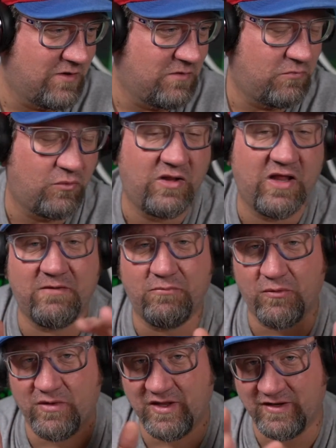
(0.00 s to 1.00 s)
but
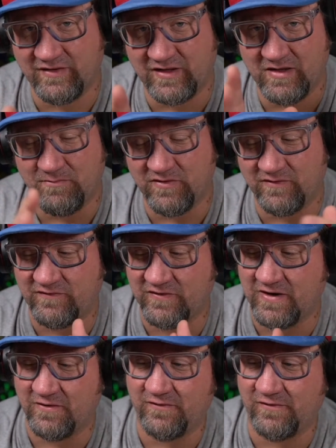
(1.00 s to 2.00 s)
we like to keep this
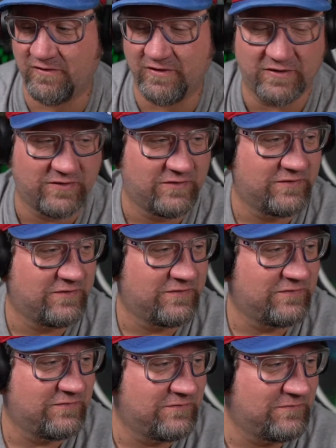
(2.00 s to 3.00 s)
channel clear
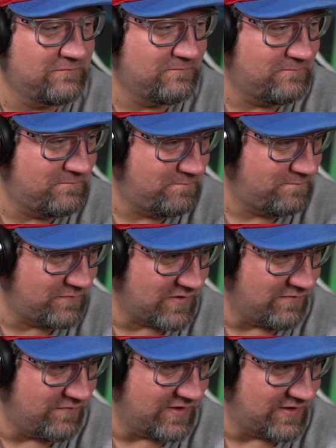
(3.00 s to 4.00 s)

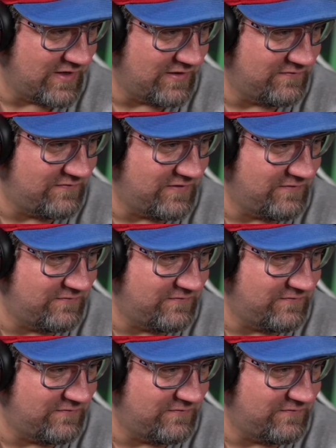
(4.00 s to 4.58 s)
of that kind of stuff.